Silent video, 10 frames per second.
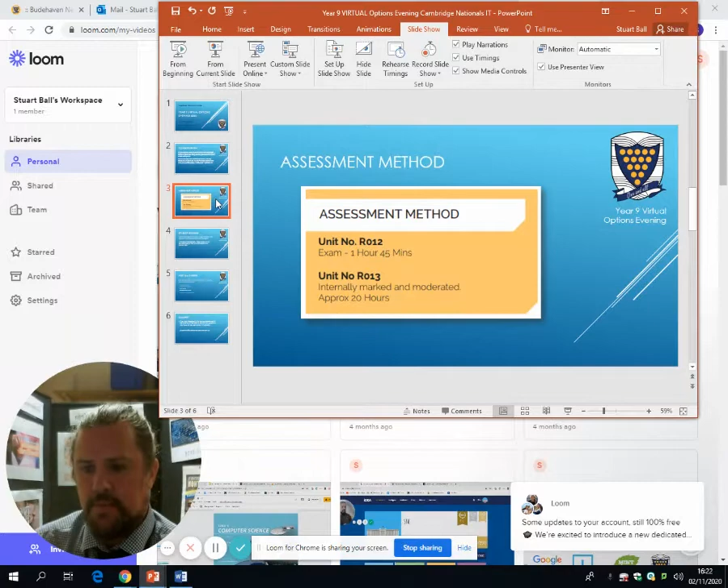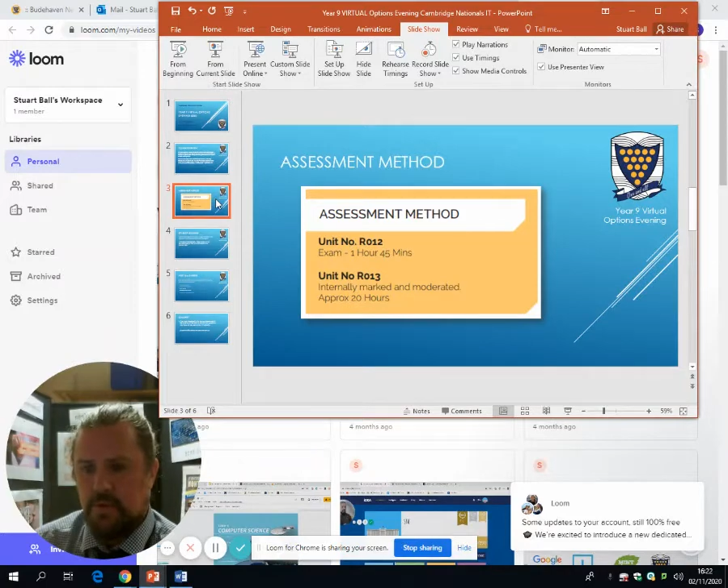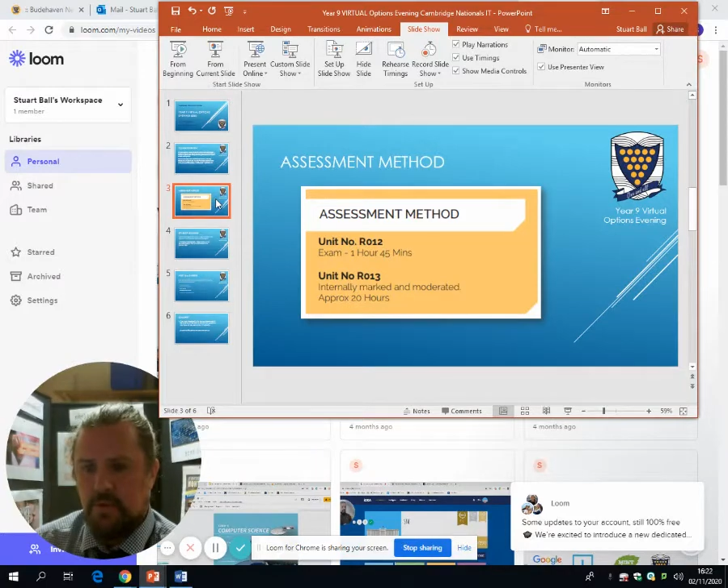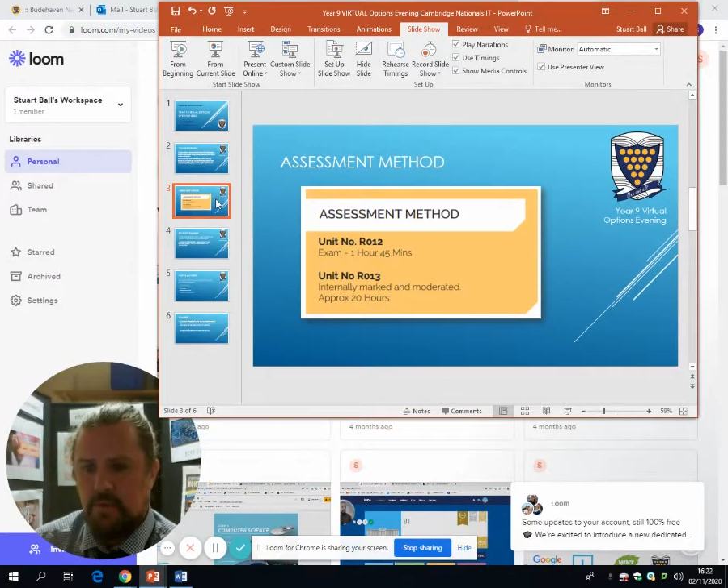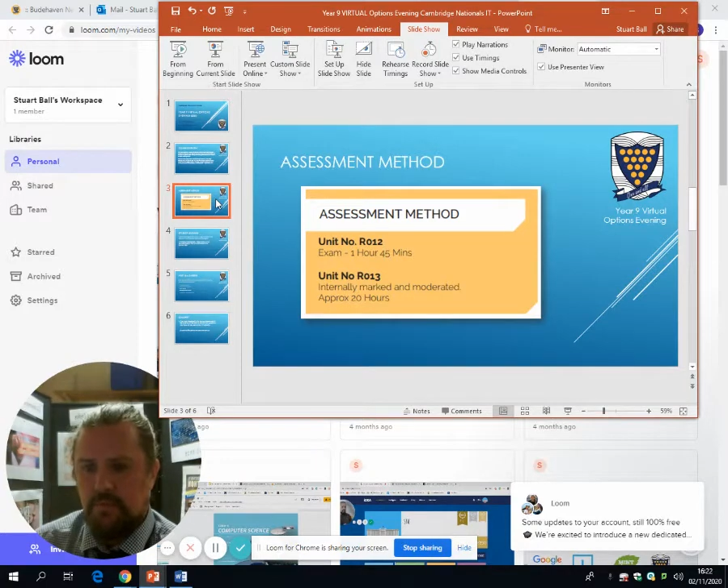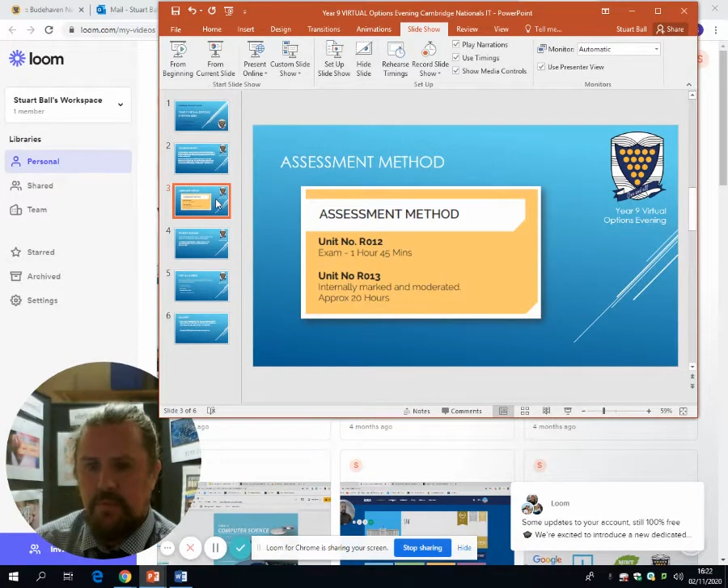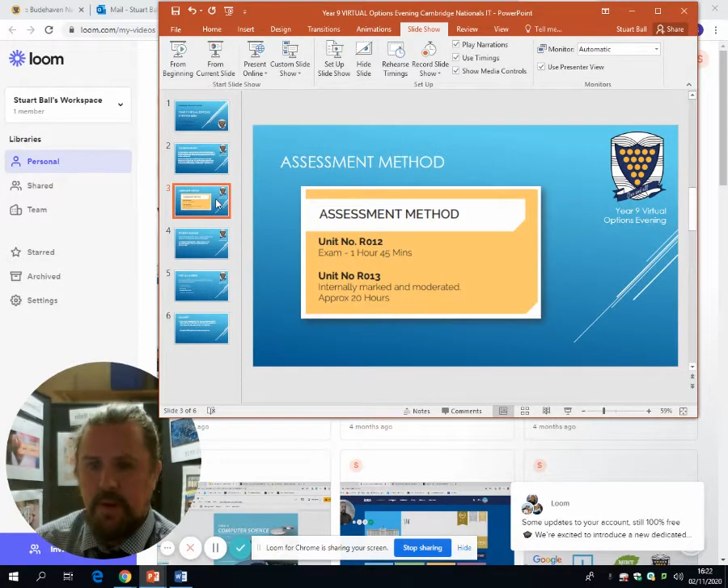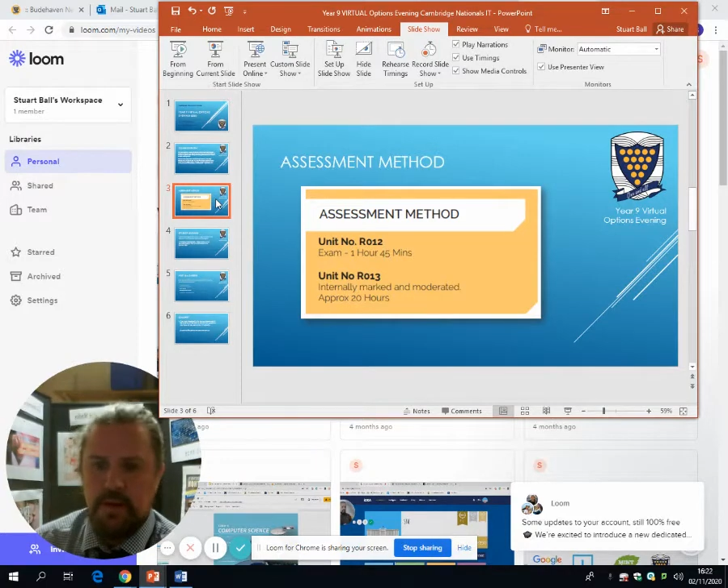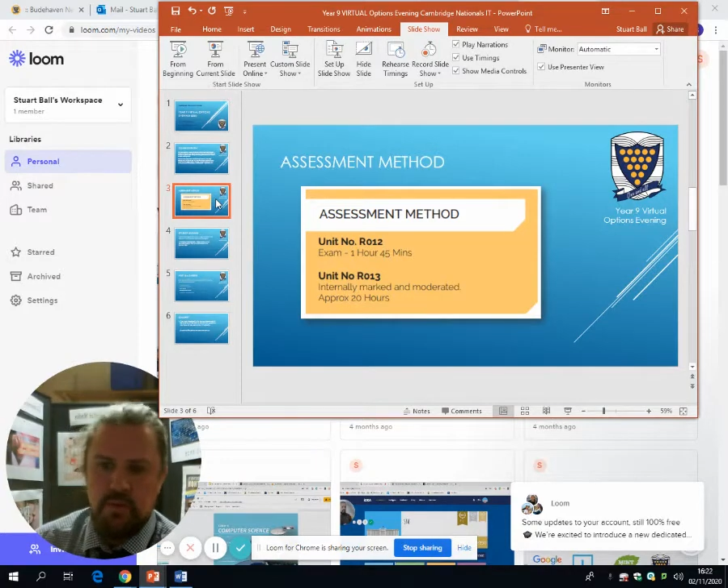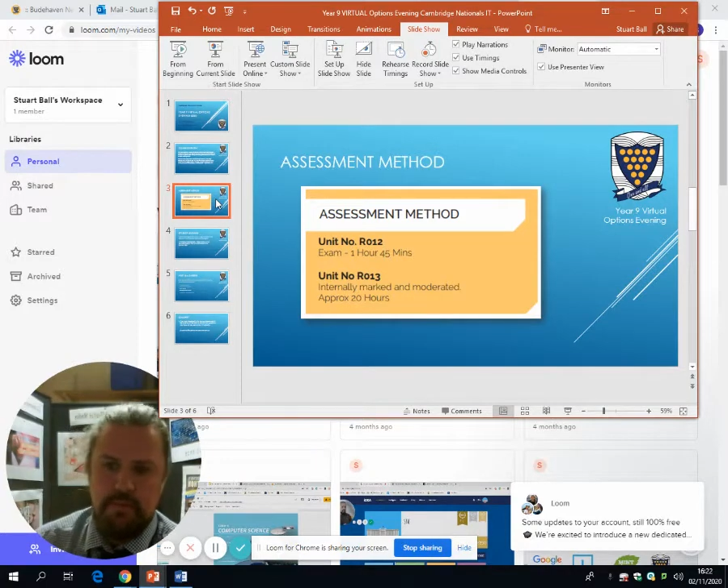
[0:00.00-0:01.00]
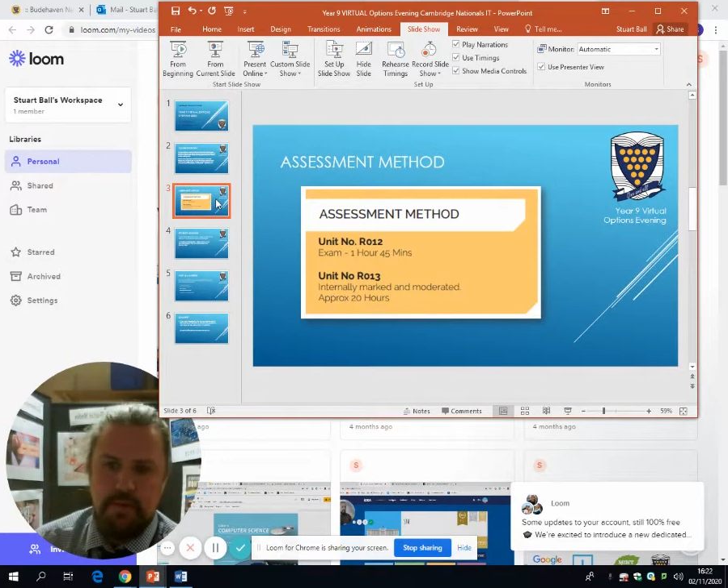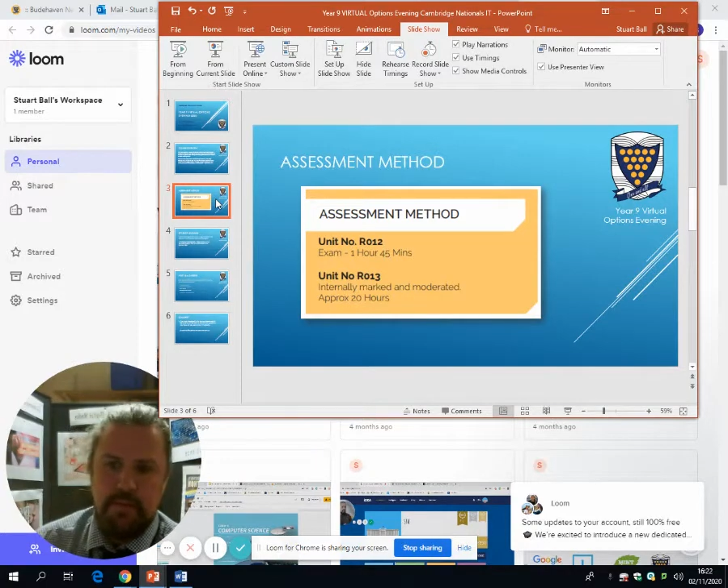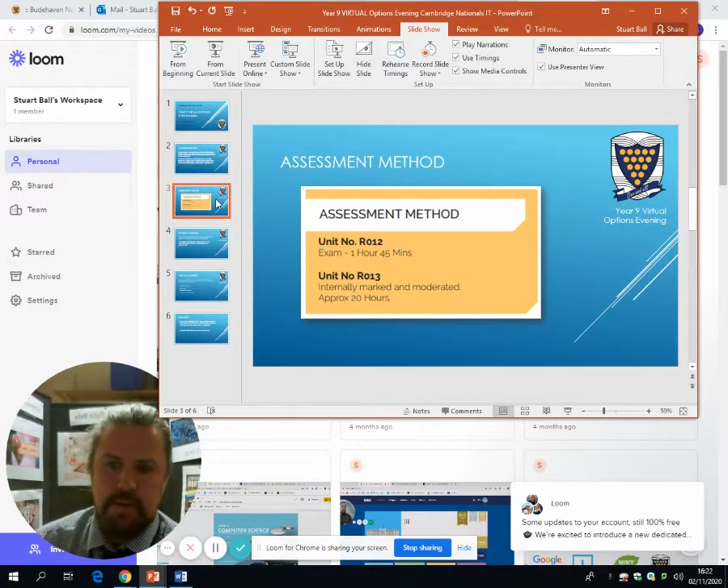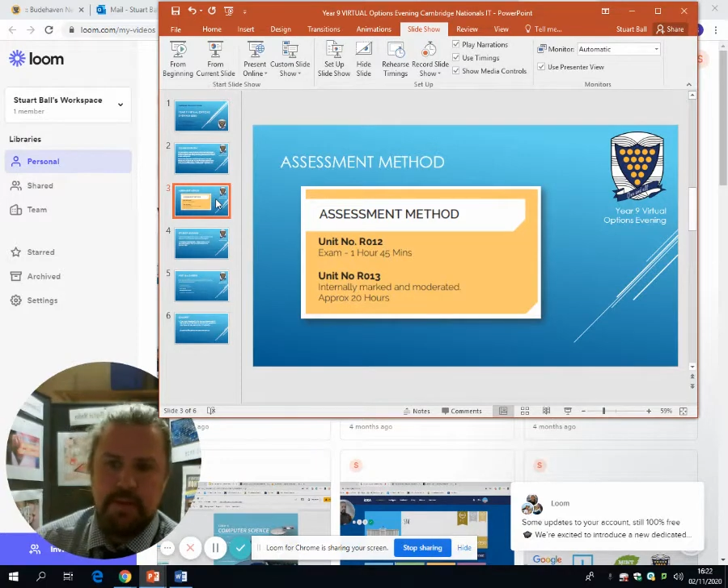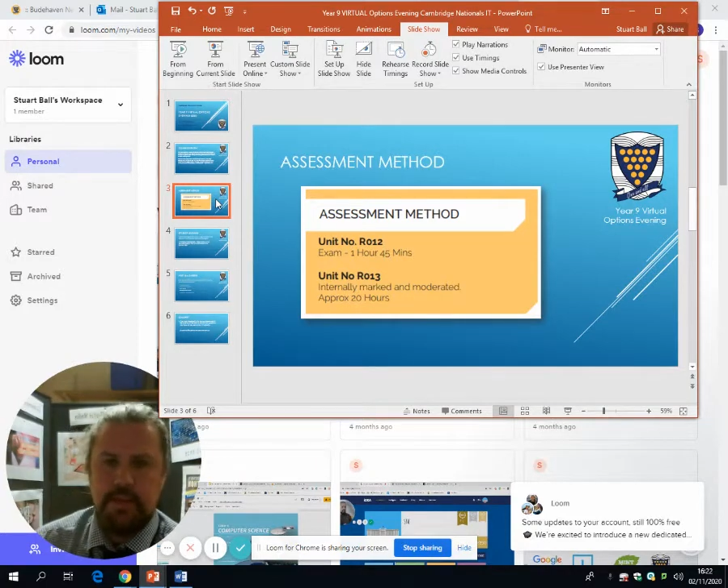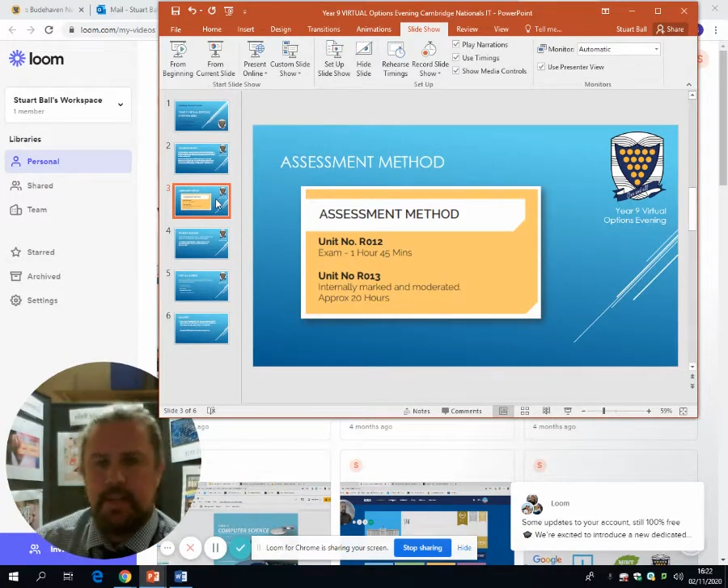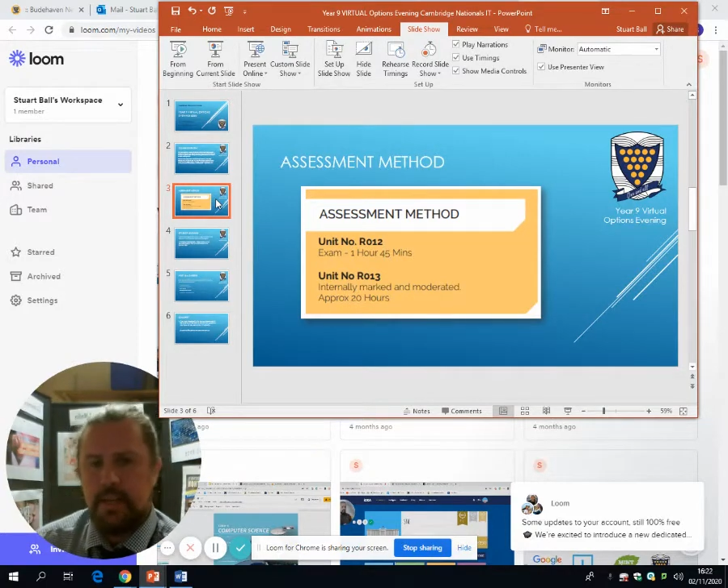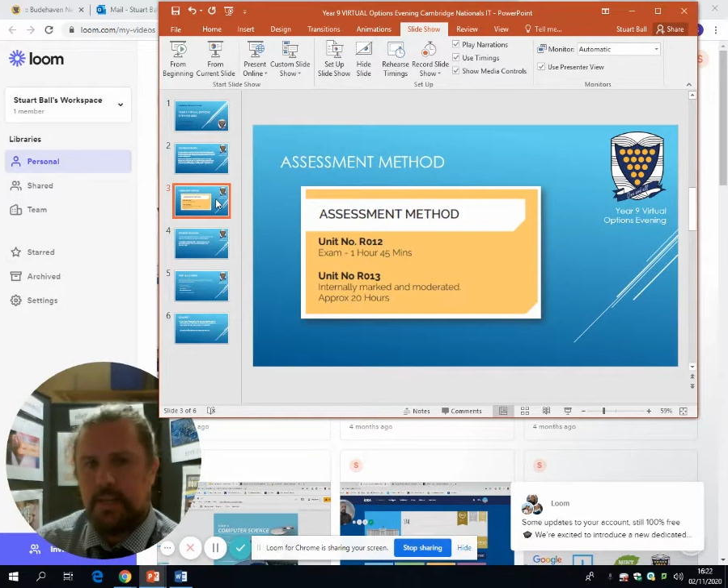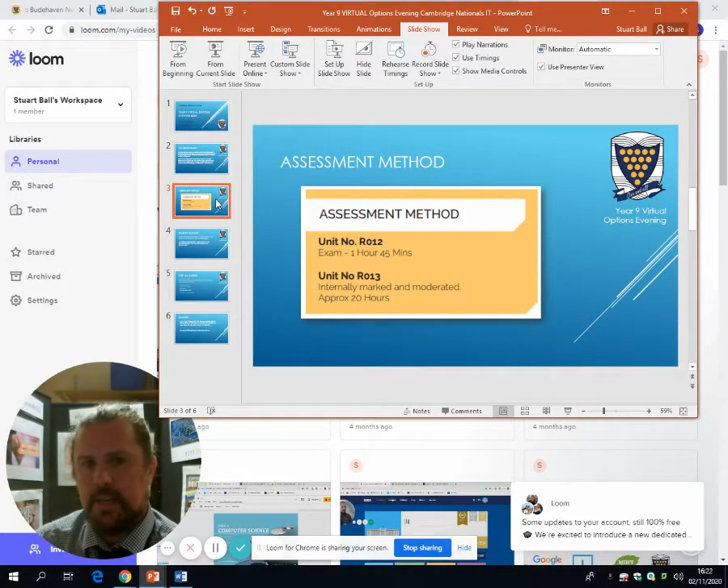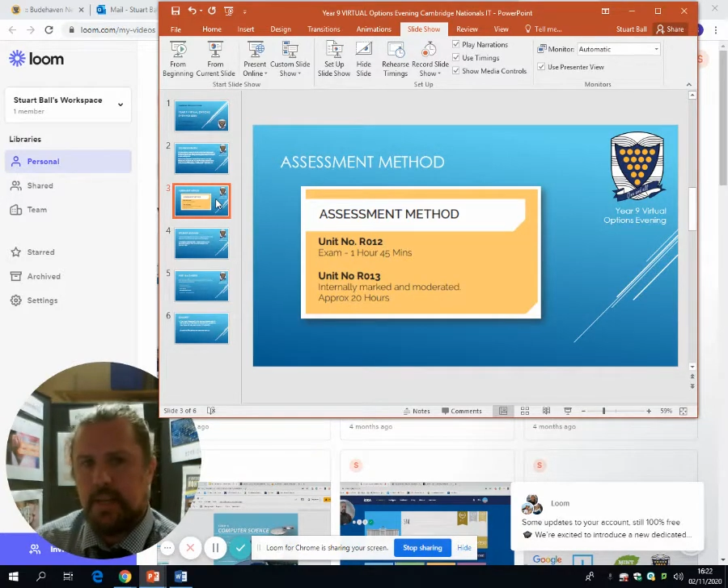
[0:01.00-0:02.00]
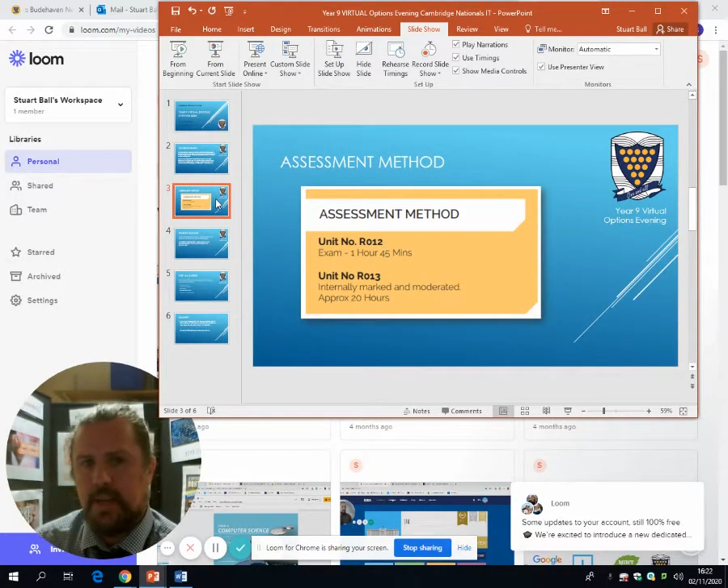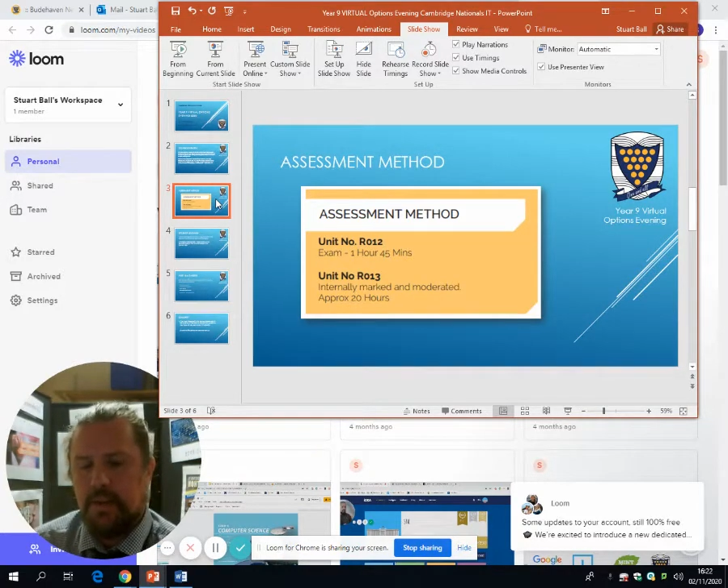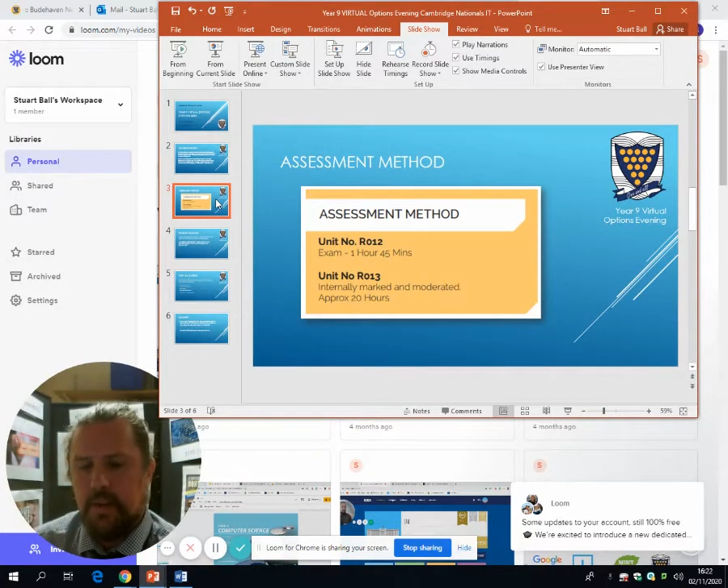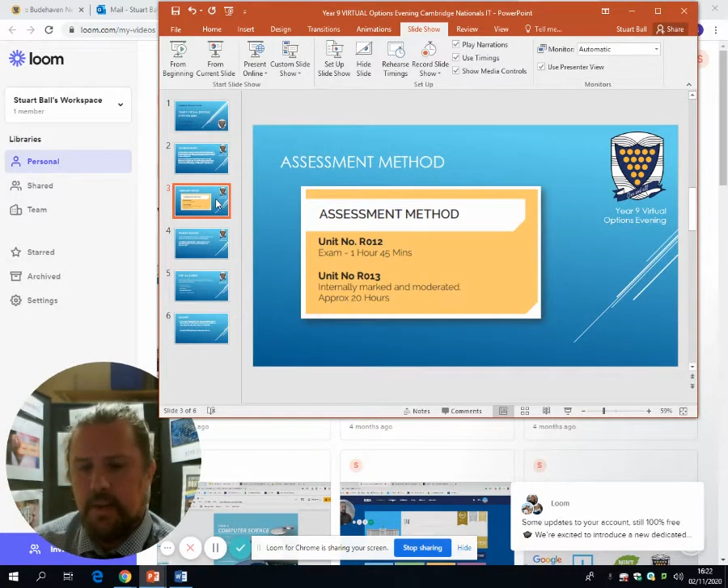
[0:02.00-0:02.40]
to back to implementing to testing again,